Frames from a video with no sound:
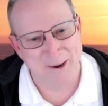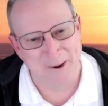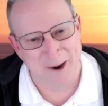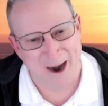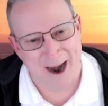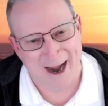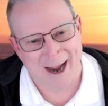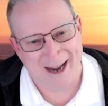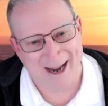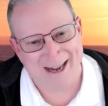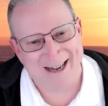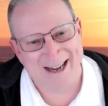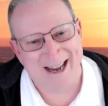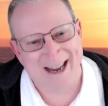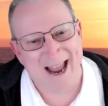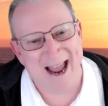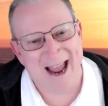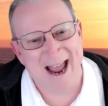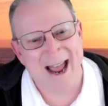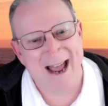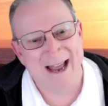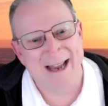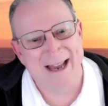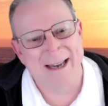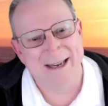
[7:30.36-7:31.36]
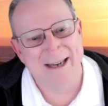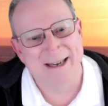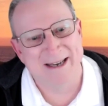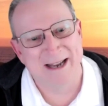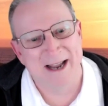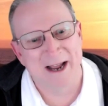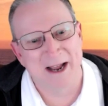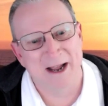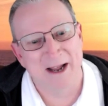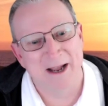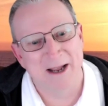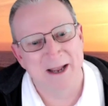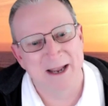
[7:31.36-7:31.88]
right? And
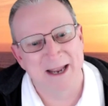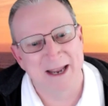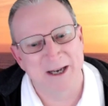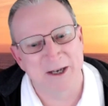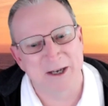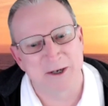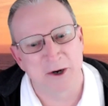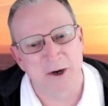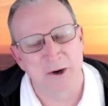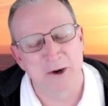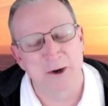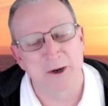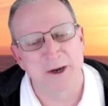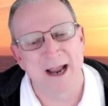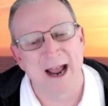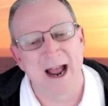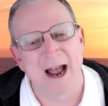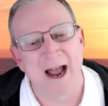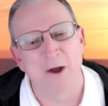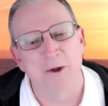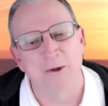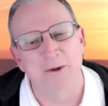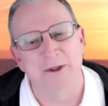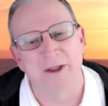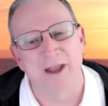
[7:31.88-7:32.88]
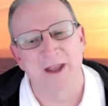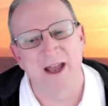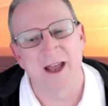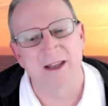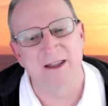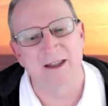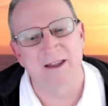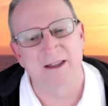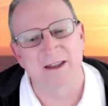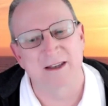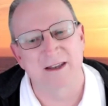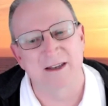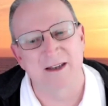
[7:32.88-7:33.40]
it turned out
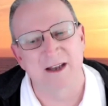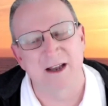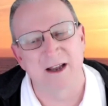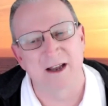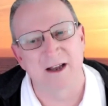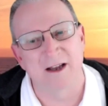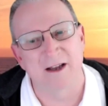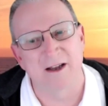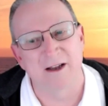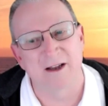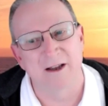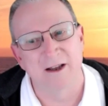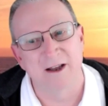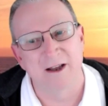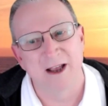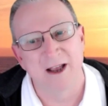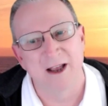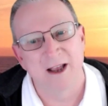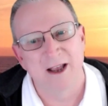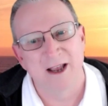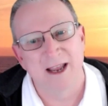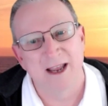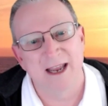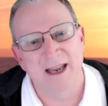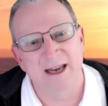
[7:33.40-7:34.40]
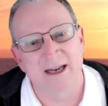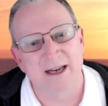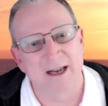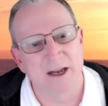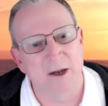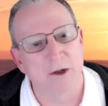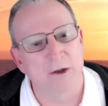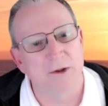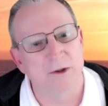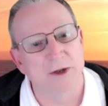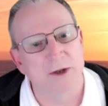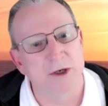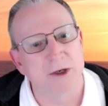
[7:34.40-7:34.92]
that it
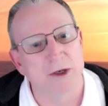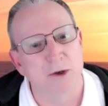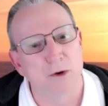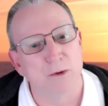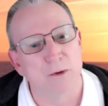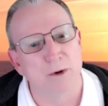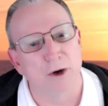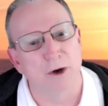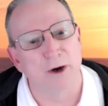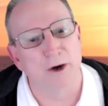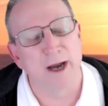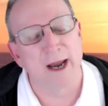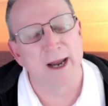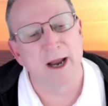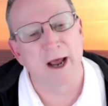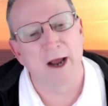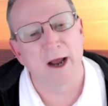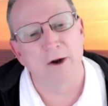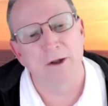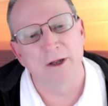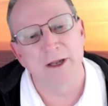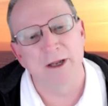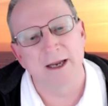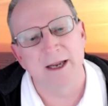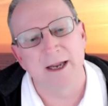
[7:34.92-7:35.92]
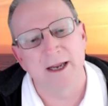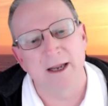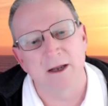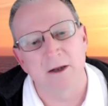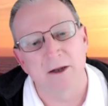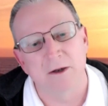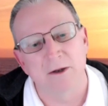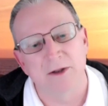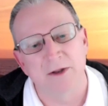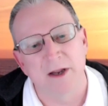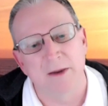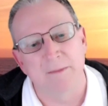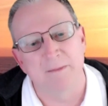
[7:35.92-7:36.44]
killed the tumor, and not only
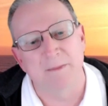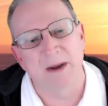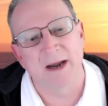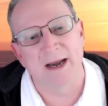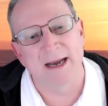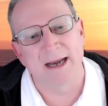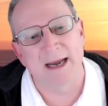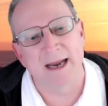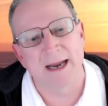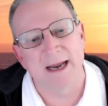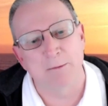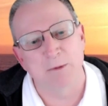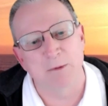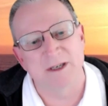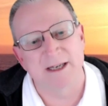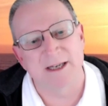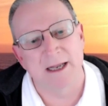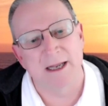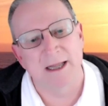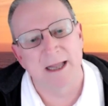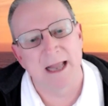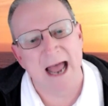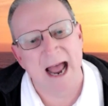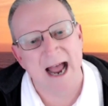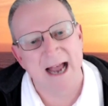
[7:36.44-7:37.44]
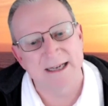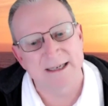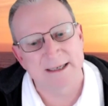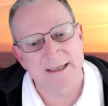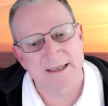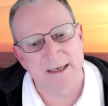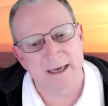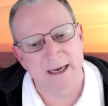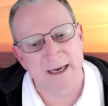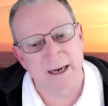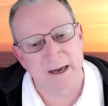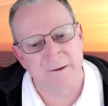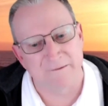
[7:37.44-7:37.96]
killed it, but it was a
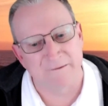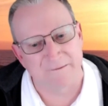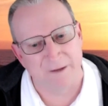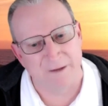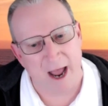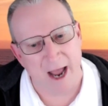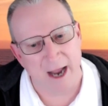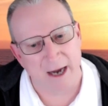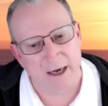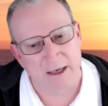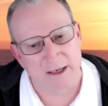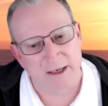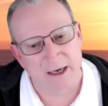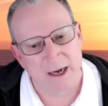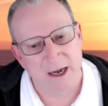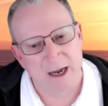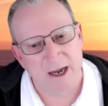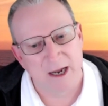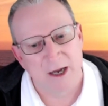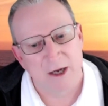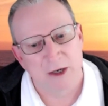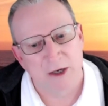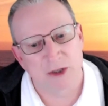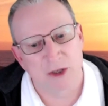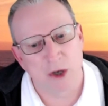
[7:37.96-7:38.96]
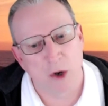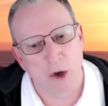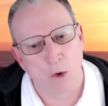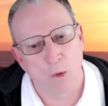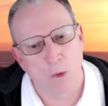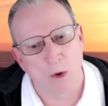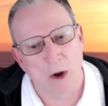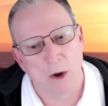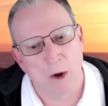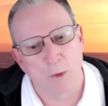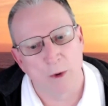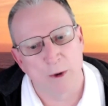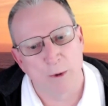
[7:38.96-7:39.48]
lasting effect. So
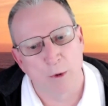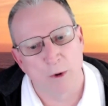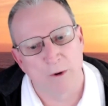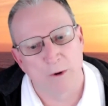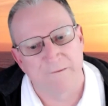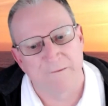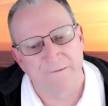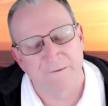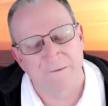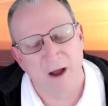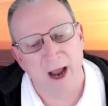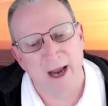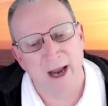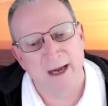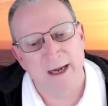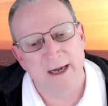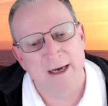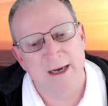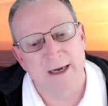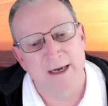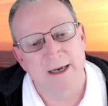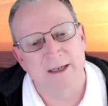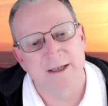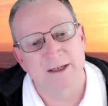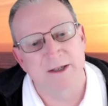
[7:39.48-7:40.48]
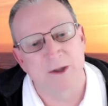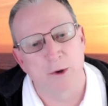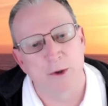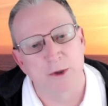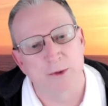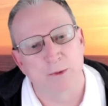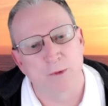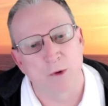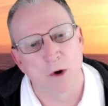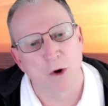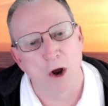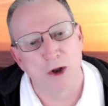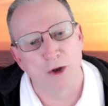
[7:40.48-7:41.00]
what we were finding is those
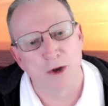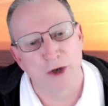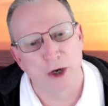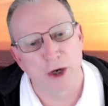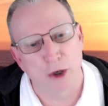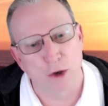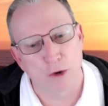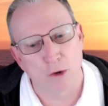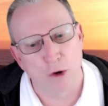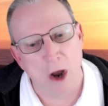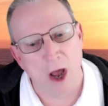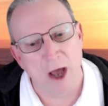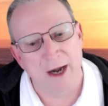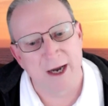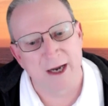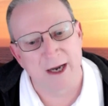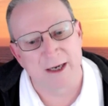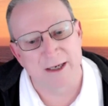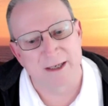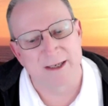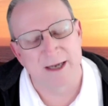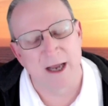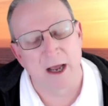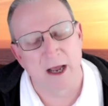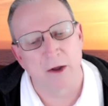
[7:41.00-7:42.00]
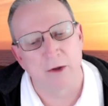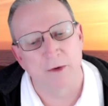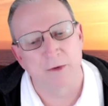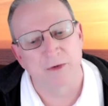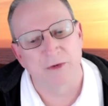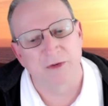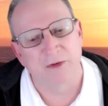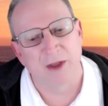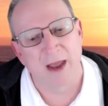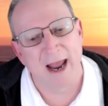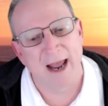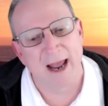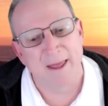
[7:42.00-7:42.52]
were all necrotic
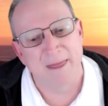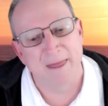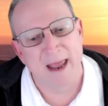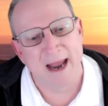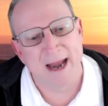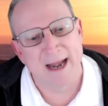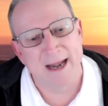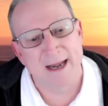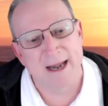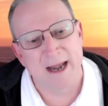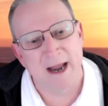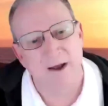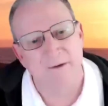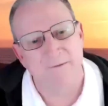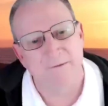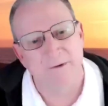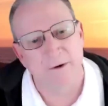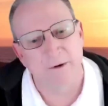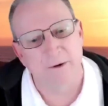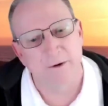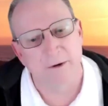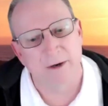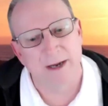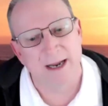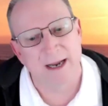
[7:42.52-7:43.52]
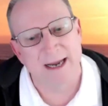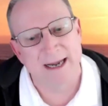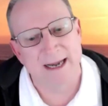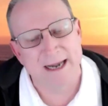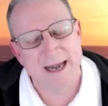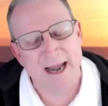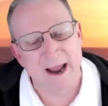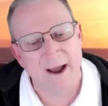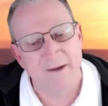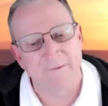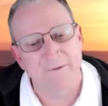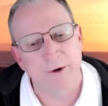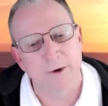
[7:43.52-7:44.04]
cells, and it
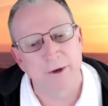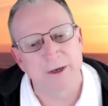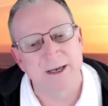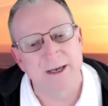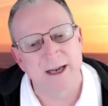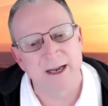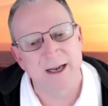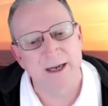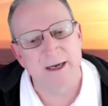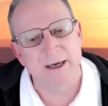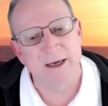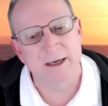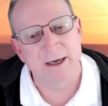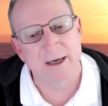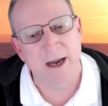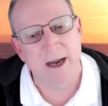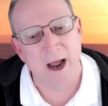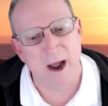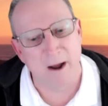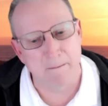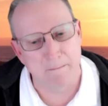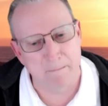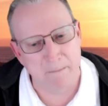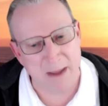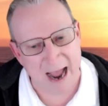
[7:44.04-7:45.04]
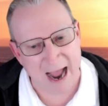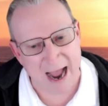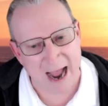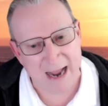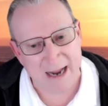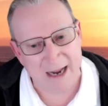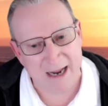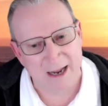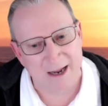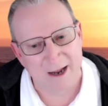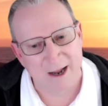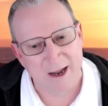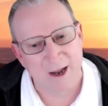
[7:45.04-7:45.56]
never did come
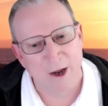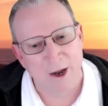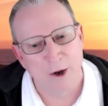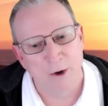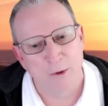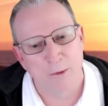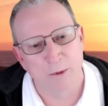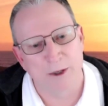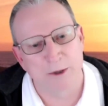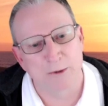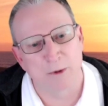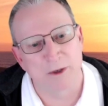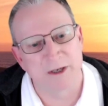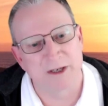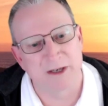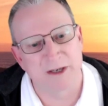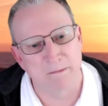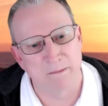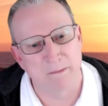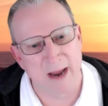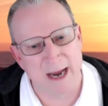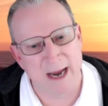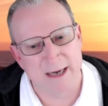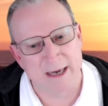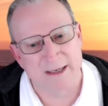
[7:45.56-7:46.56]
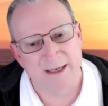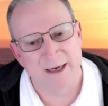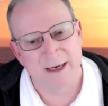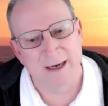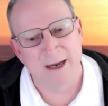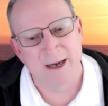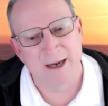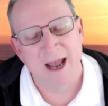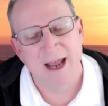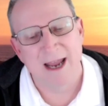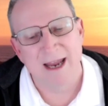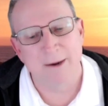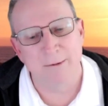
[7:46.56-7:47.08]
back, which was amazing.
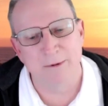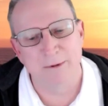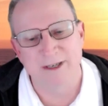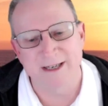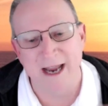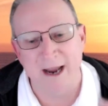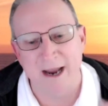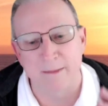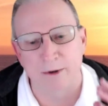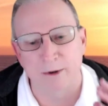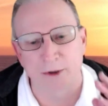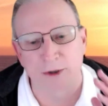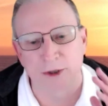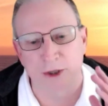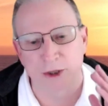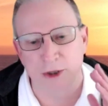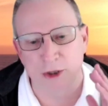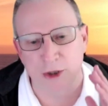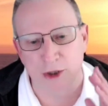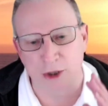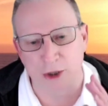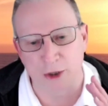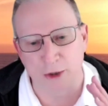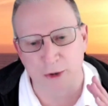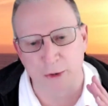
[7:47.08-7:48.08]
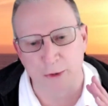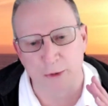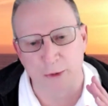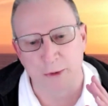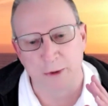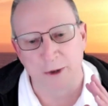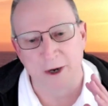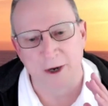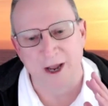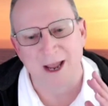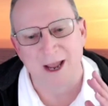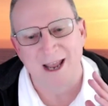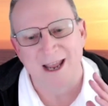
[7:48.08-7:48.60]
He was able to
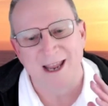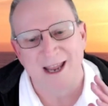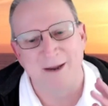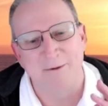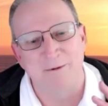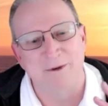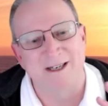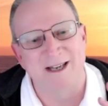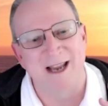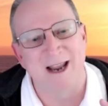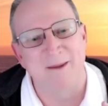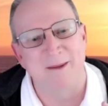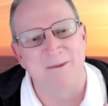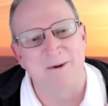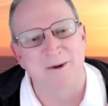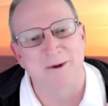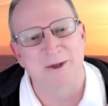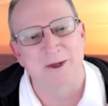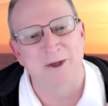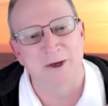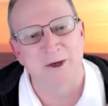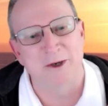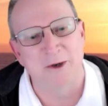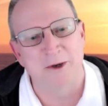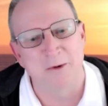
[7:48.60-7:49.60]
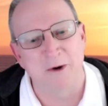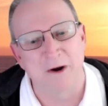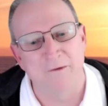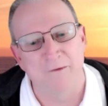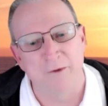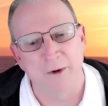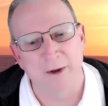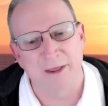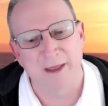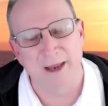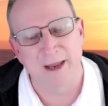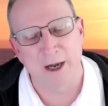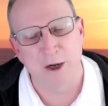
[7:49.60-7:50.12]
chew, he was able to do
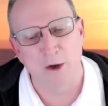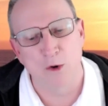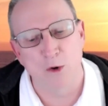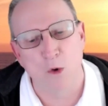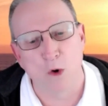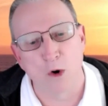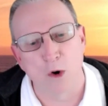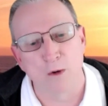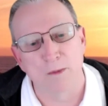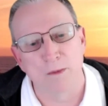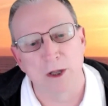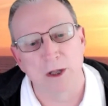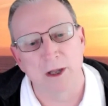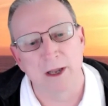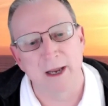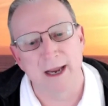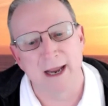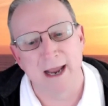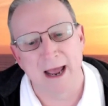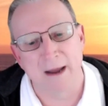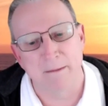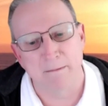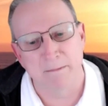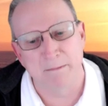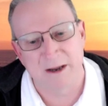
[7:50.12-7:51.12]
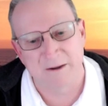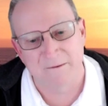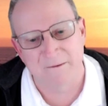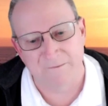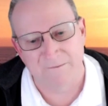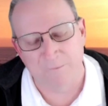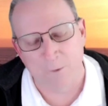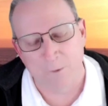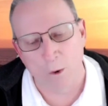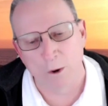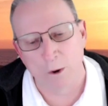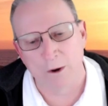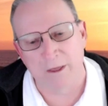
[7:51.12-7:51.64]
everything normally, and
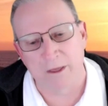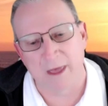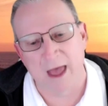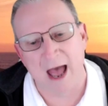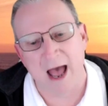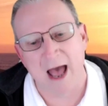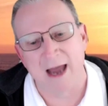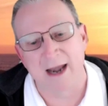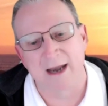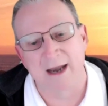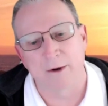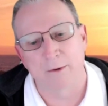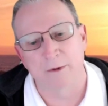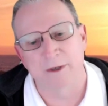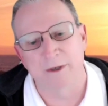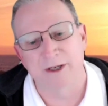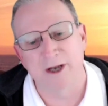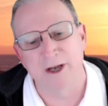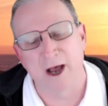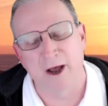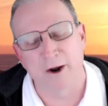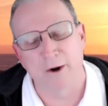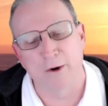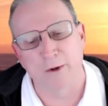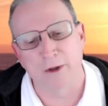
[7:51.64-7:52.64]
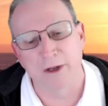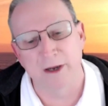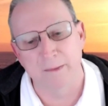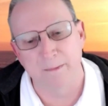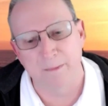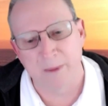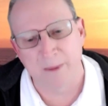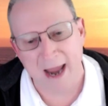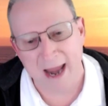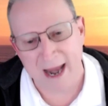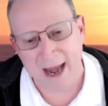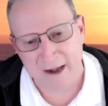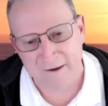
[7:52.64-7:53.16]
before that, it was not only
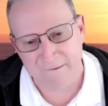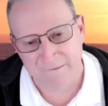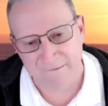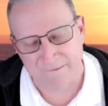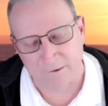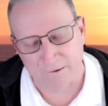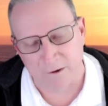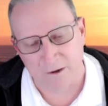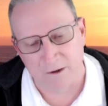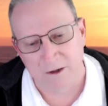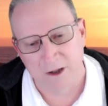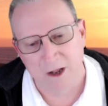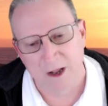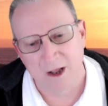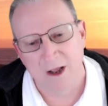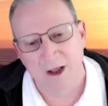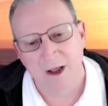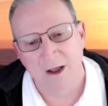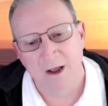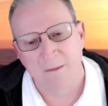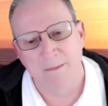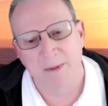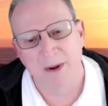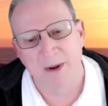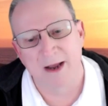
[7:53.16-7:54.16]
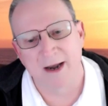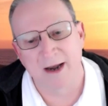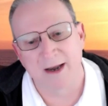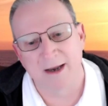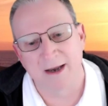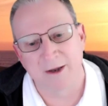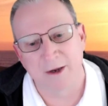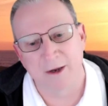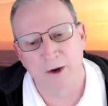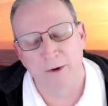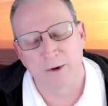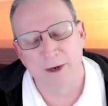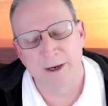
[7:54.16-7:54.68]
painful, but
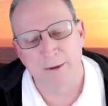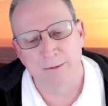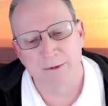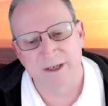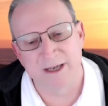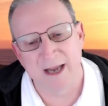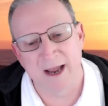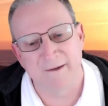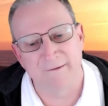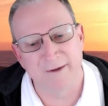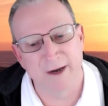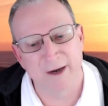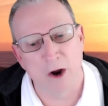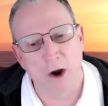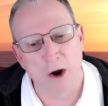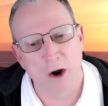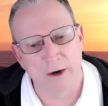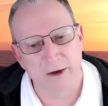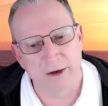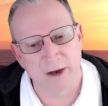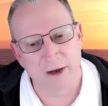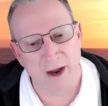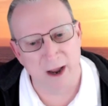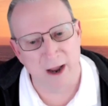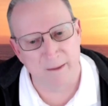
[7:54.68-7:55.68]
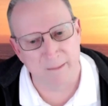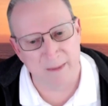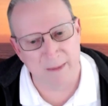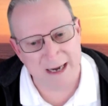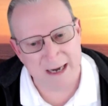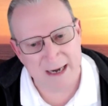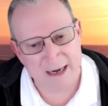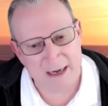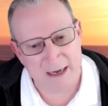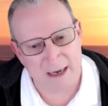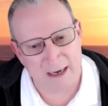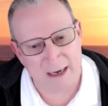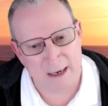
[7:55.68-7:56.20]
he was having a hard time
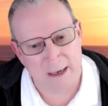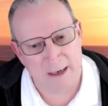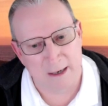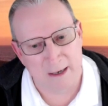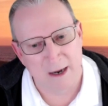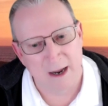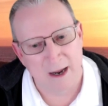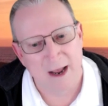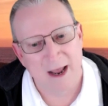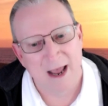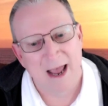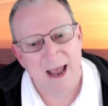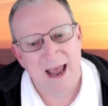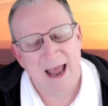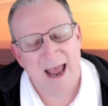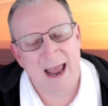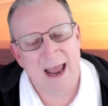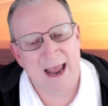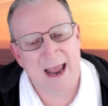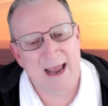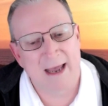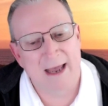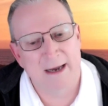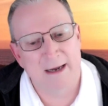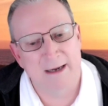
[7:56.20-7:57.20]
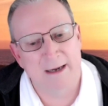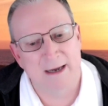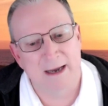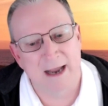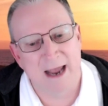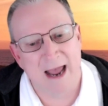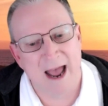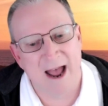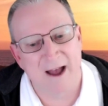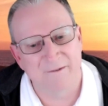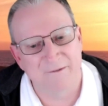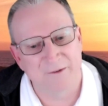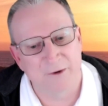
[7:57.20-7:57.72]
eating. And
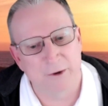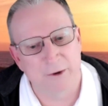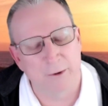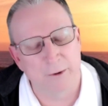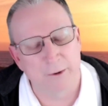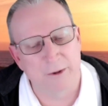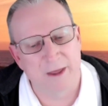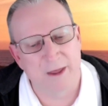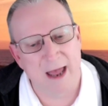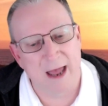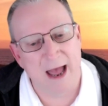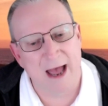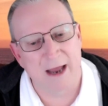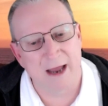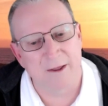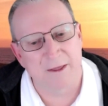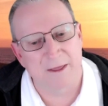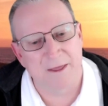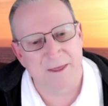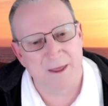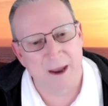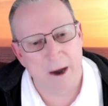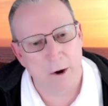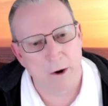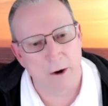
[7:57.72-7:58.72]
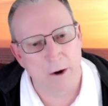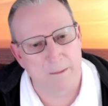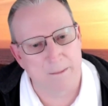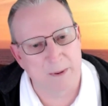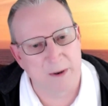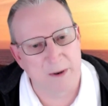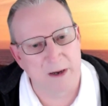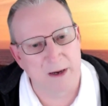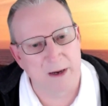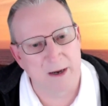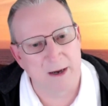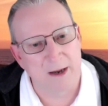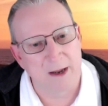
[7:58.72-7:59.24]
after that
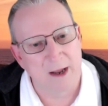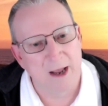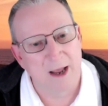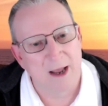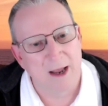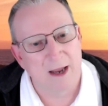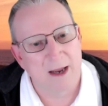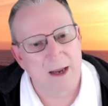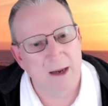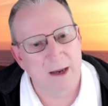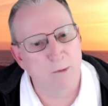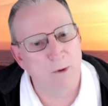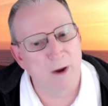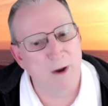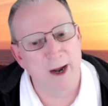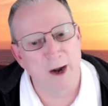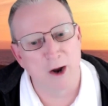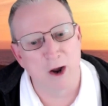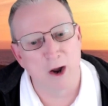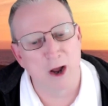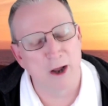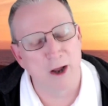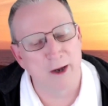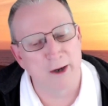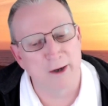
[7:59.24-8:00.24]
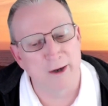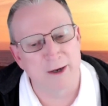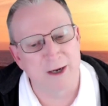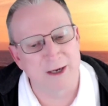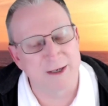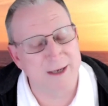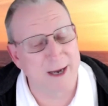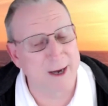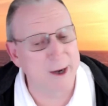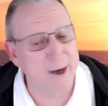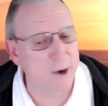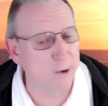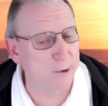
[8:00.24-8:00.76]
therapy, he went on, because
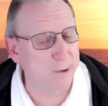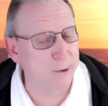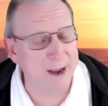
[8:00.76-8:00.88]
I know